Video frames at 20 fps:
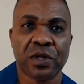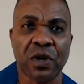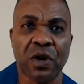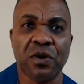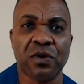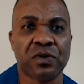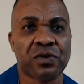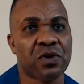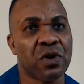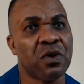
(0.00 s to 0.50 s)

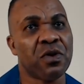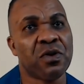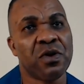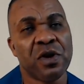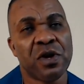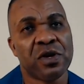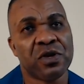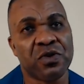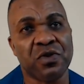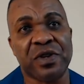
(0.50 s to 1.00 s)
So
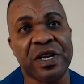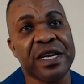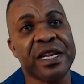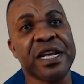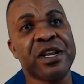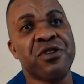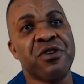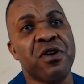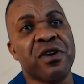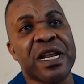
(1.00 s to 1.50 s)
you
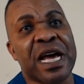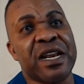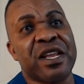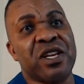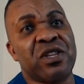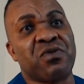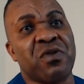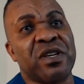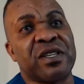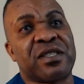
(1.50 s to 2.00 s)
didn't know that it
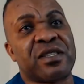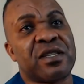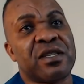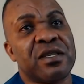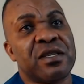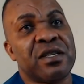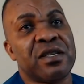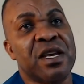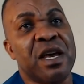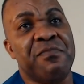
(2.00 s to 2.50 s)
was
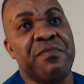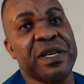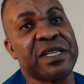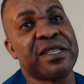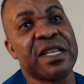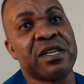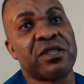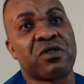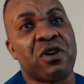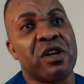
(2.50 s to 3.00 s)
a
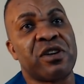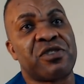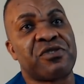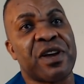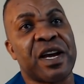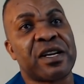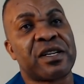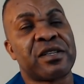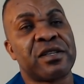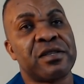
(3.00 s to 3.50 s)
business
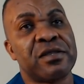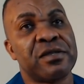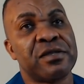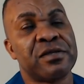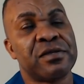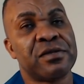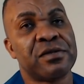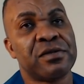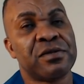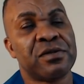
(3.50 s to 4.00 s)
contract
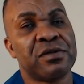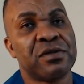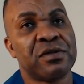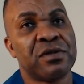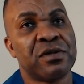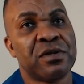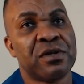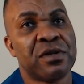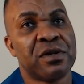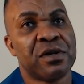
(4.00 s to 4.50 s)

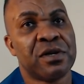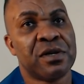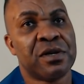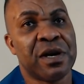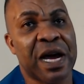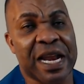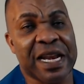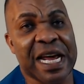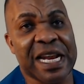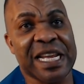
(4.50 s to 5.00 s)

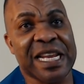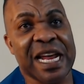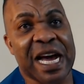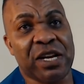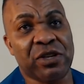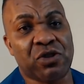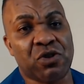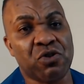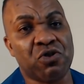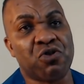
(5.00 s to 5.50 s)
and that it has
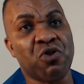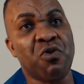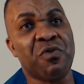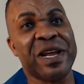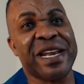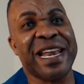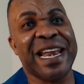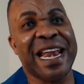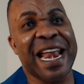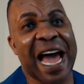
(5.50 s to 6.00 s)
to do
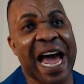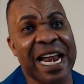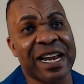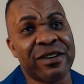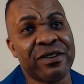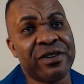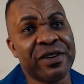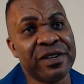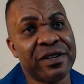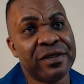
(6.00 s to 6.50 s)
with
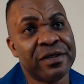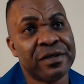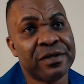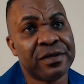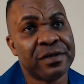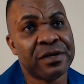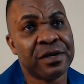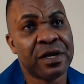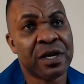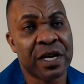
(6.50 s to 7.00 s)
land,
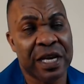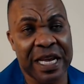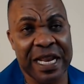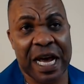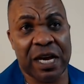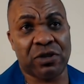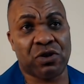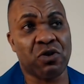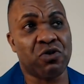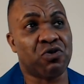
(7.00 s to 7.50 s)
it
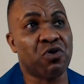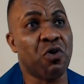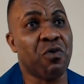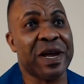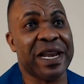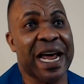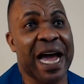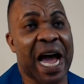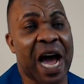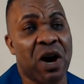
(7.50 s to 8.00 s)
has to do with
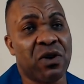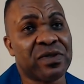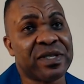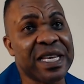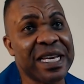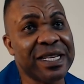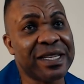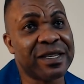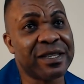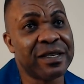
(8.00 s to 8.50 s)

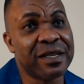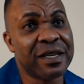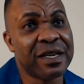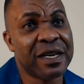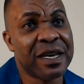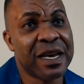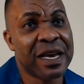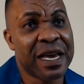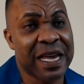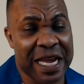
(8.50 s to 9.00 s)
houses,
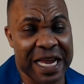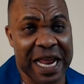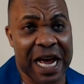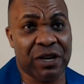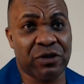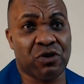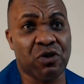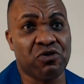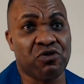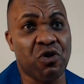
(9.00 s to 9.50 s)
it has
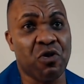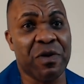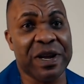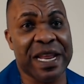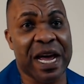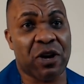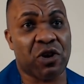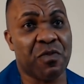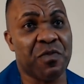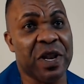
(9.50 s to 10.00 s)
to do with the
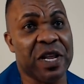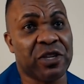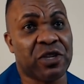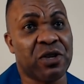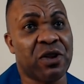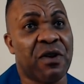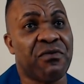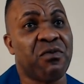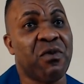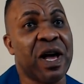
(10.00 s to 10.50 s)
accumulation
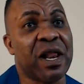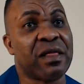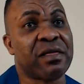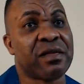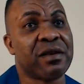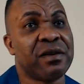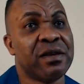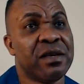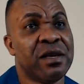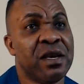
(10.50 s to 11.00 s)
of wealth.
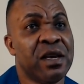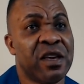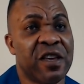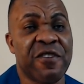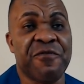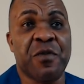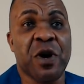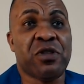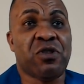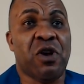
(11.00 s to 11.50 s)
If
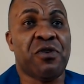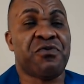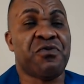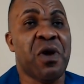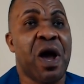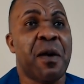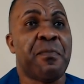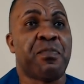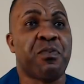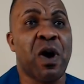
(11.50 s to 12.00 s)
both of you
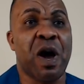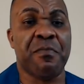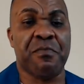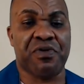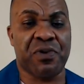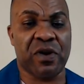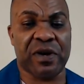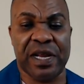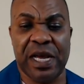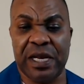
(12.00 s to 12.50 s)
are poor and
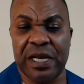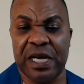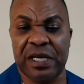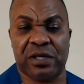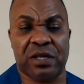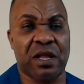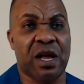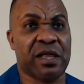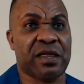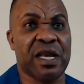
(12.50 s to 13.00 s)
broke, then there's
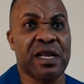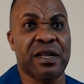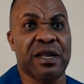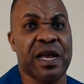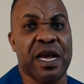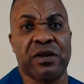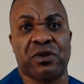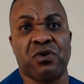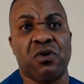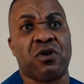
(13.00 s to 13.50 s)
nothing
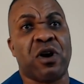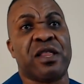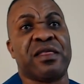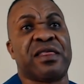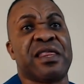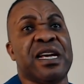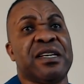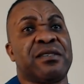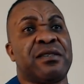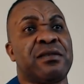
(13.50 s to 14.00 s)
there to
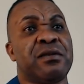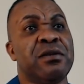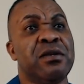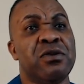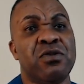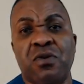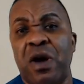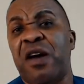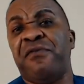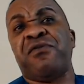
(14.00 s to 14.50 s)
contest.
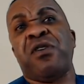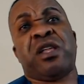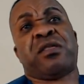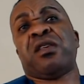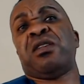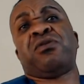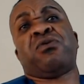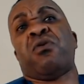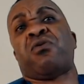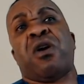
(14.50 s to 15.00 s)
You have
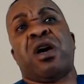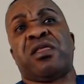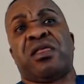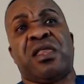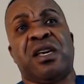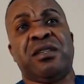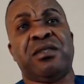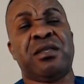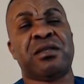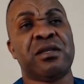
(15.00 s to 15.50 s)
nothing to
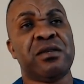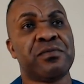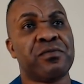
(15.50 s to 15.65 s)
contest.